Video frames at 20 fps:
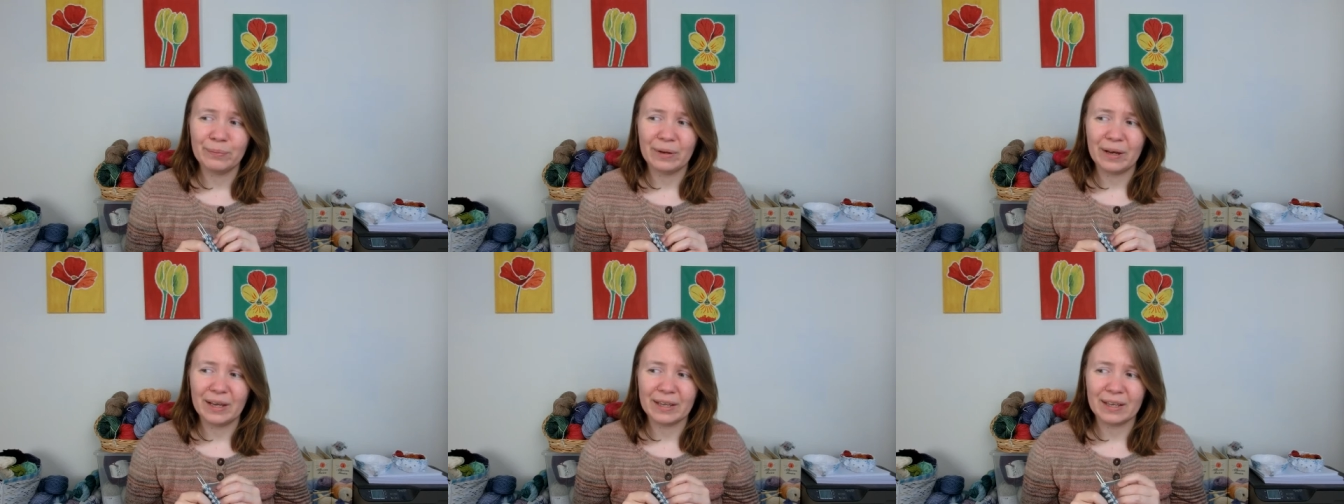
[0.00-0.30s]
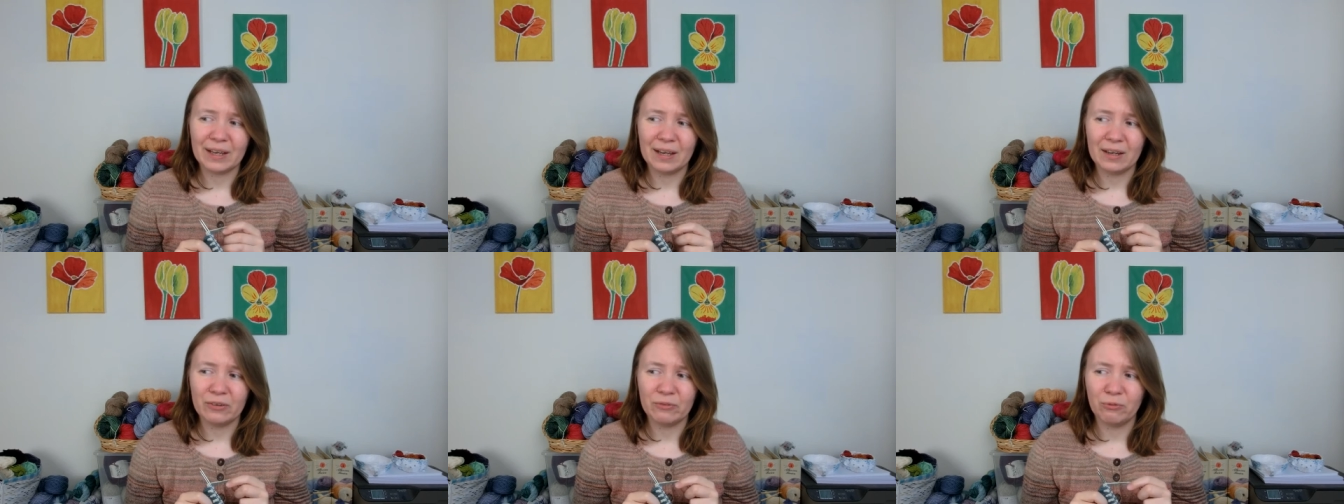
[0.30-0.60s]
I
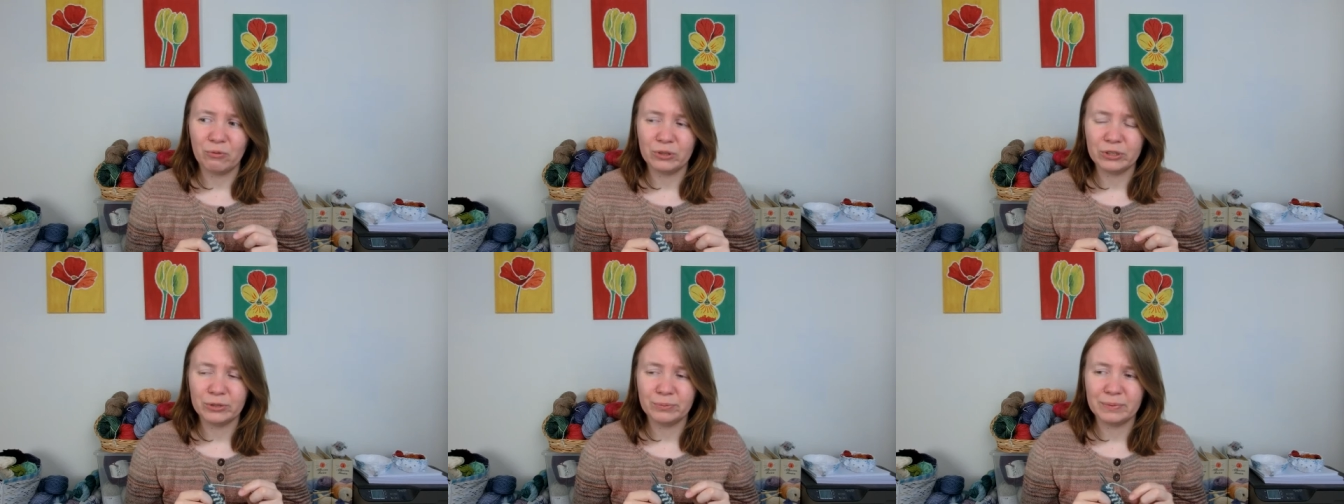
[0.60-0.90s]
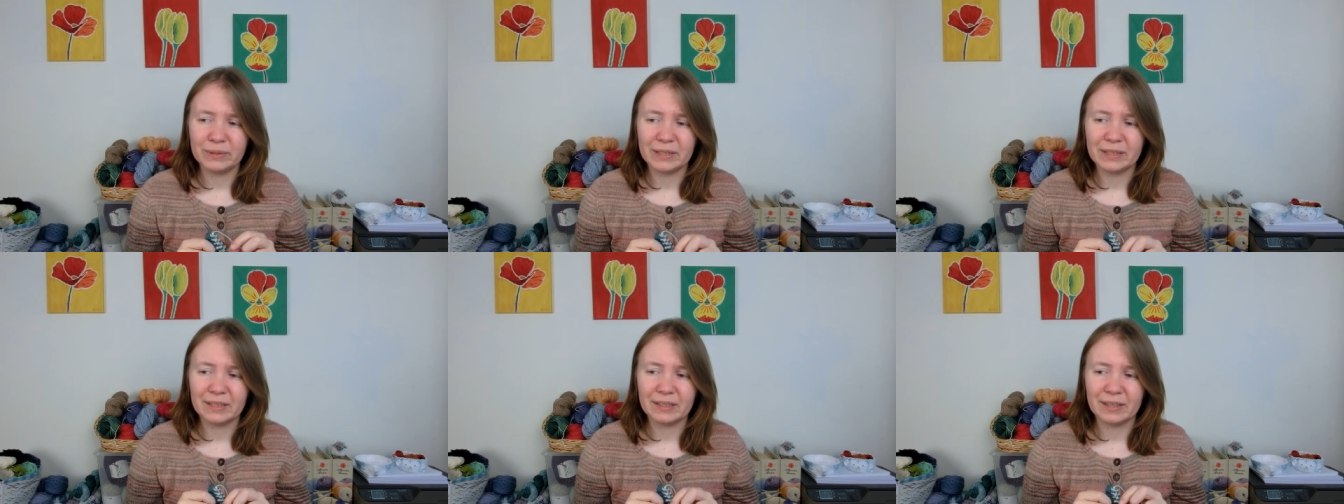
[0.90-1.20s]
kind of want to
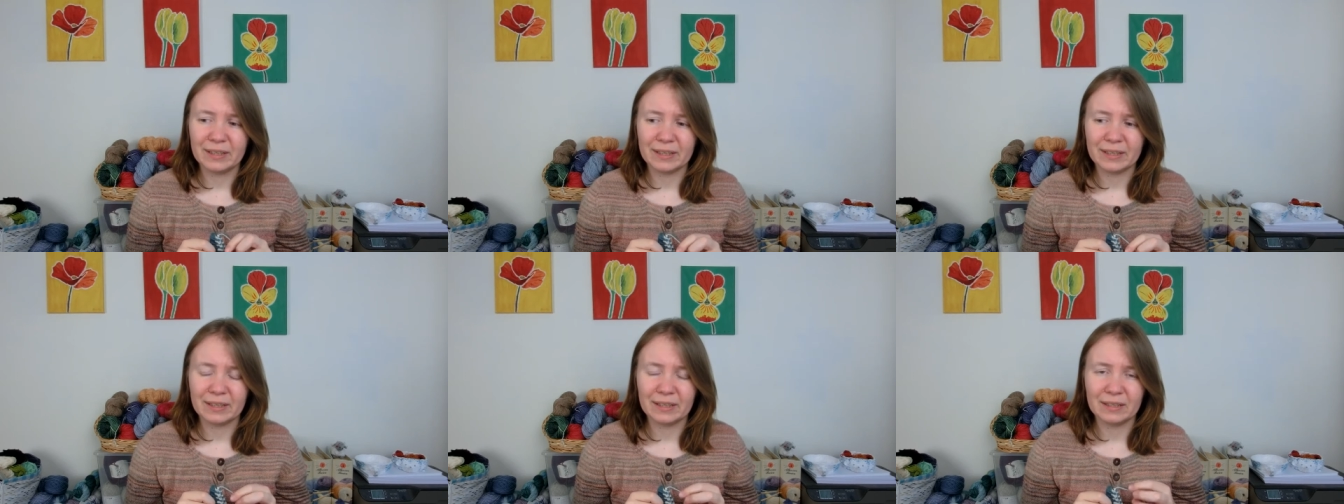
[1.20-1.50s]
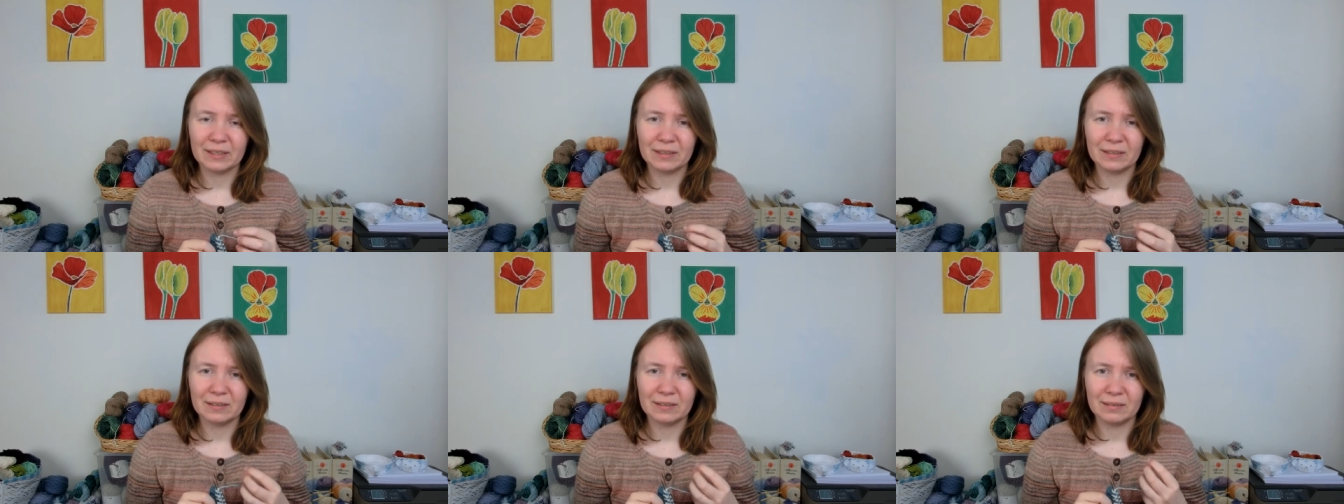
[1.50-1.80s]
be like
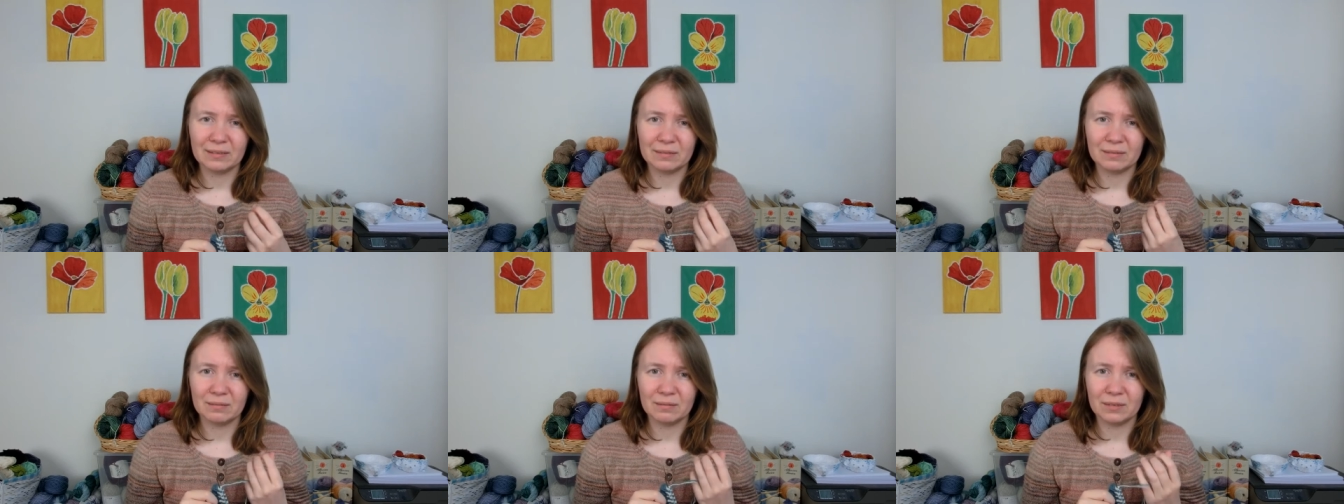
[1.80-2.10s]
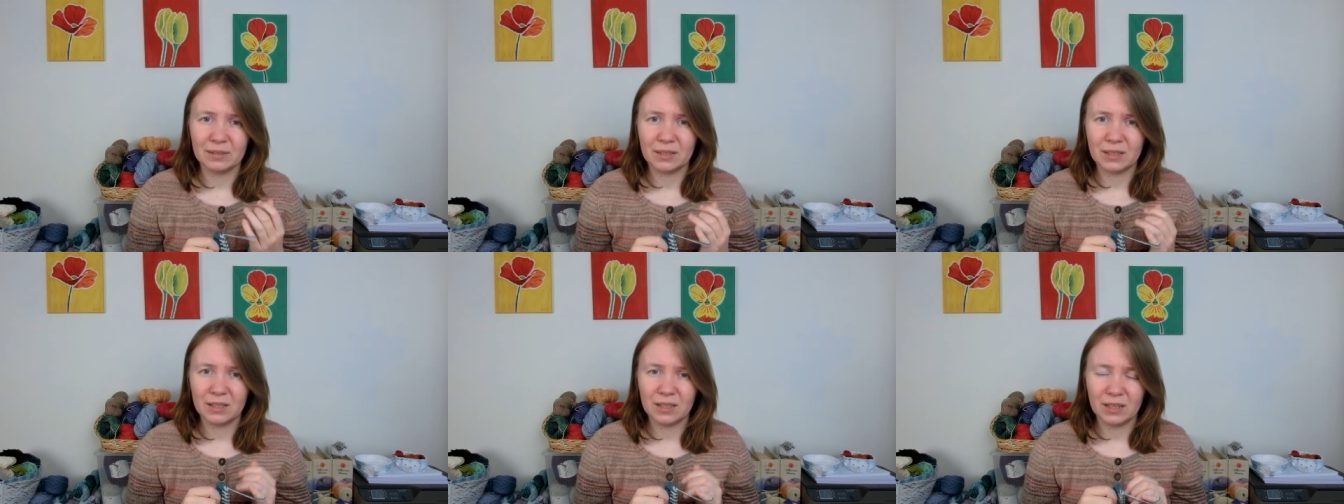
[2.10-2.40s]
in
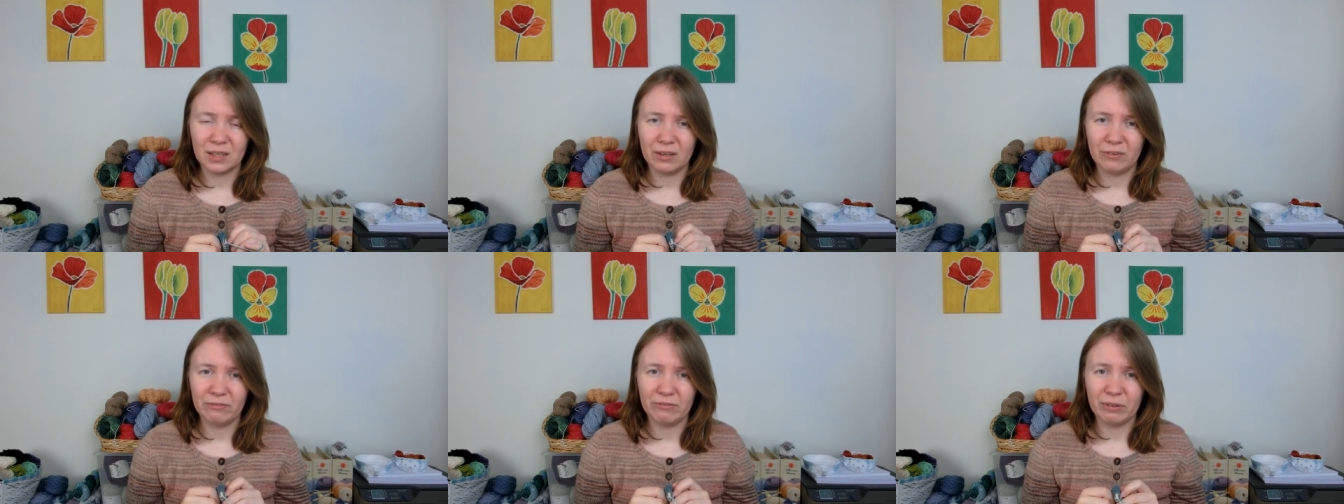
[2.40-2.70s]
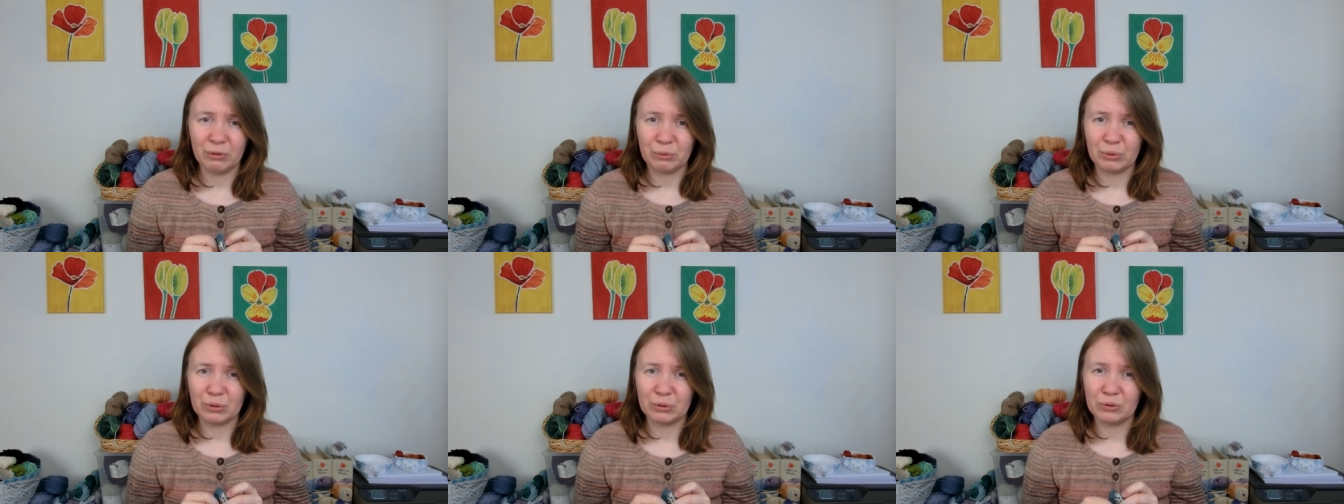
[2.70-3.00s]
a
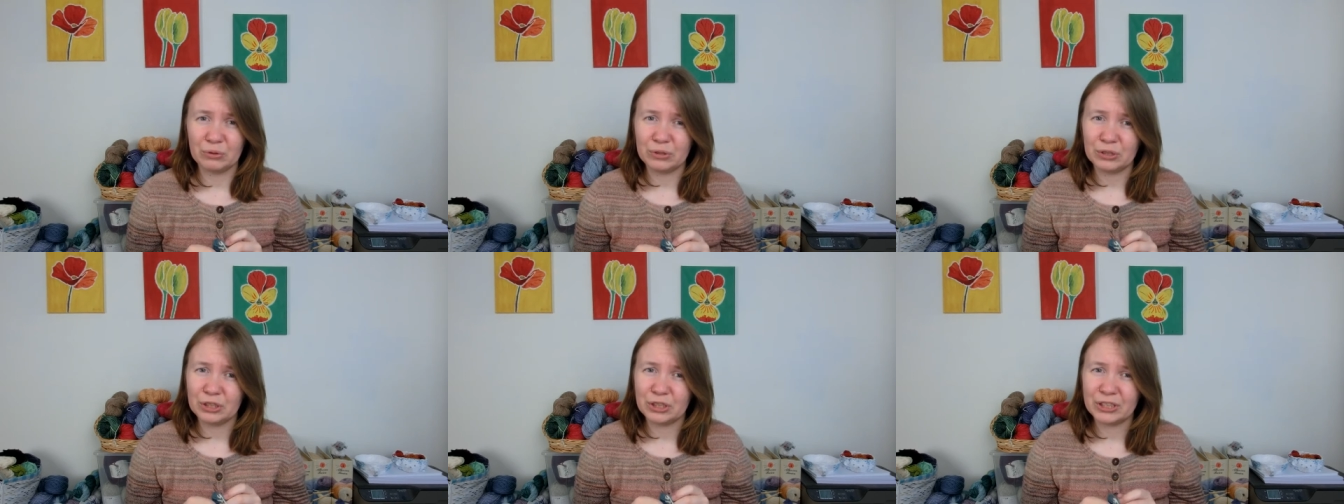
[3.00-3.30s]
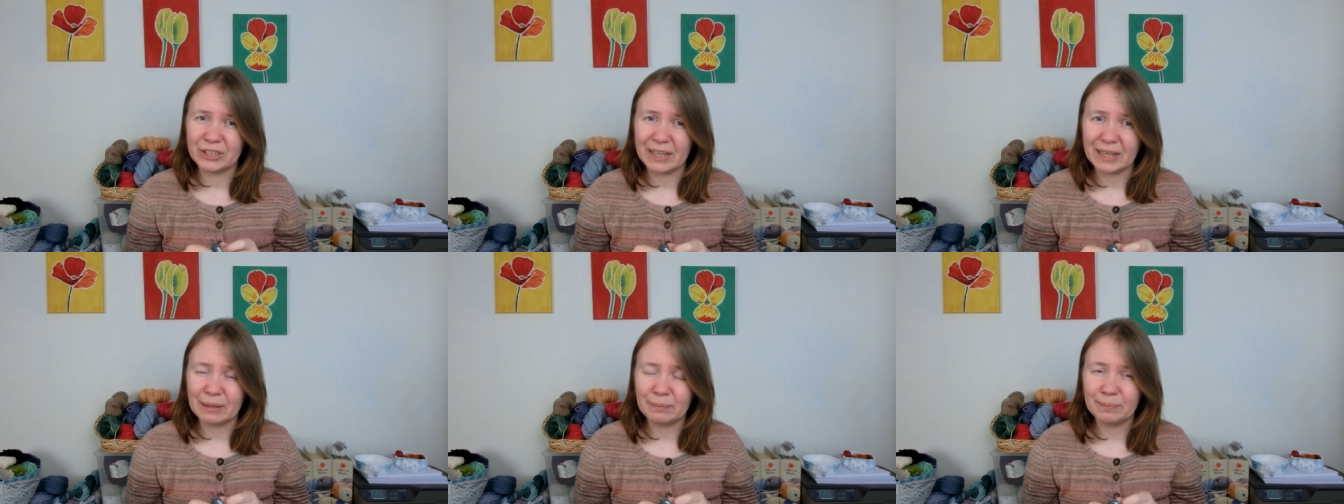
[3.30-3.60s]
very good
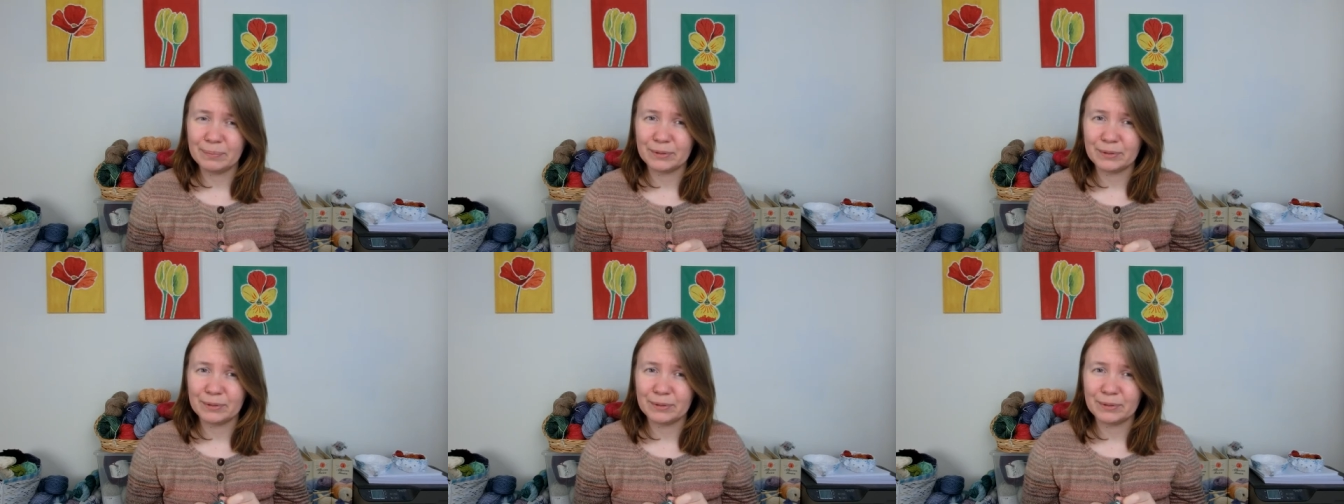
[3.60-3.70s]
shape.